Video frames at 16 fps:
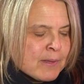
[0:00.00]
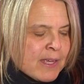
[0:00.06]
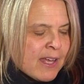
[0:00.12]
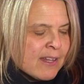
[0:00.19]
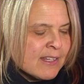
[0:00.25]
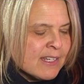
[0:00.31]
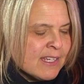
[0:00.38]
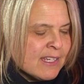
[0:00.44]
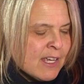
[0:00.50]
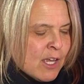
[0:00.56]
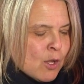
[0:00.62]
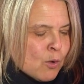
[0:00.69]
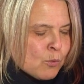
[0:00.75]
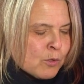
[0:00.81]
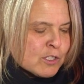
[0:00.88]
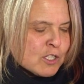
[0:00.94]
Kelly,
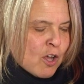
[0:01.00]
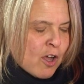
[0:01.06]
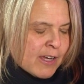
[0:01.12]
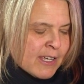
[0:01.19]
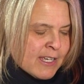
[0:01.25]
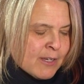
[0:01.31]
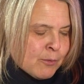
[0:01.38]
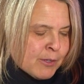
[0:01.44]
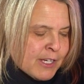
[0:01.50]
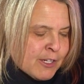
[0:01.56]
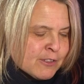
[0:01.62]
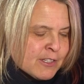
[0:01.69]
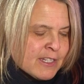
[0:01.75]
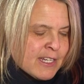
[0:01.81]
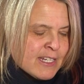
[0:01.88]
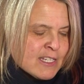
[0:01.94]
we're
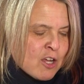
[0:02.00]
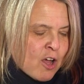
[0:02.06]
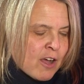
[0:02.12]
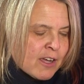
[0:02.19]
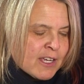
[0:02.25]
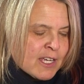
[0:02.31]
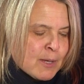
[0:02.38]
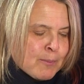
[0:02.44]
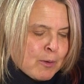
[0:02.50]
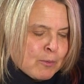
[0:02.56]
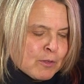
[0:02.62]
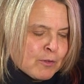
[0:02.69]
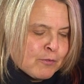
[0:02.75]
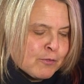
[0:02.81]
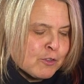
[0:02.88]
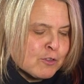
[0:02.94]
here today talking
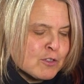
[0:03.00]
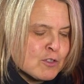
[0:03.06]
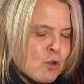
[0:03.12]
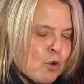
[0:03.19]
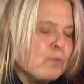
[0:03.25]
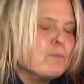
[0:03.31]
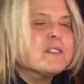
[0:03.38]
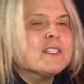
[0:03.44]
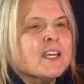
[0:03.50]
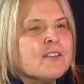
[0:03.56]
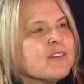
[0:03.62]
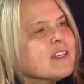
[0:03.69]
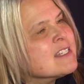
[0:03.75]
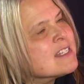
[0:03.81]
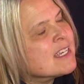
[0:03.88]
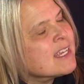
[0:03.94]
about the First Home
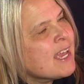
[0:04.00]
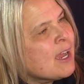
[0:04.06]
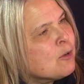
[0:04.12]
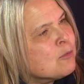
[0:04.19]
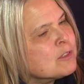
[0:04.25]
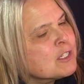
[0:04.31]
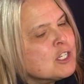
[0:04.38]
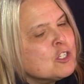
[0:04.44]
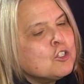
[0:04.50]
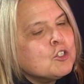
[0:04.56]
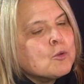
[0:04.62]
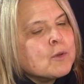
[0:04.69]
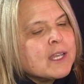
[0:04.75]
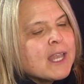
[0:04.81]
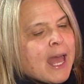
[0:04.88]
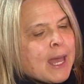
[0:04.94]
Savings Account. Can
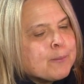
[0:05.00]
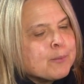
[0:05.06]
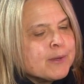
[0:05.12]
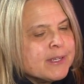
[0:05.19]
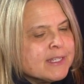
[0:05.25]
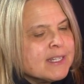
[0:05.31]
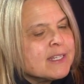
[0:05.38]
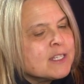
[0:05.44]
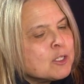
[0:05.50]
you elaborate a